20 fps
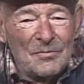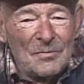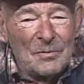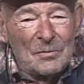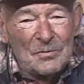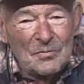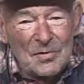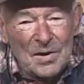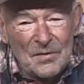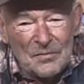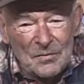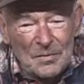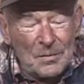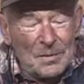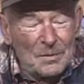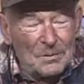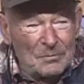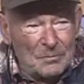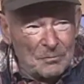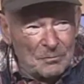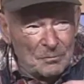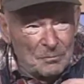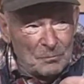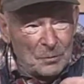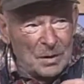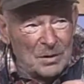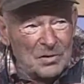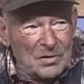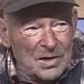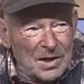straight from the
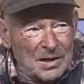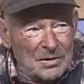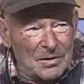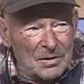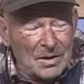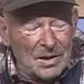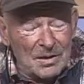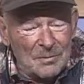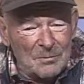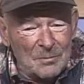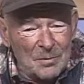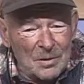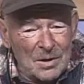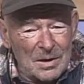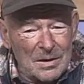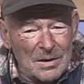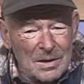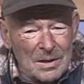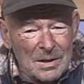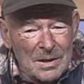bunk shack to the barn.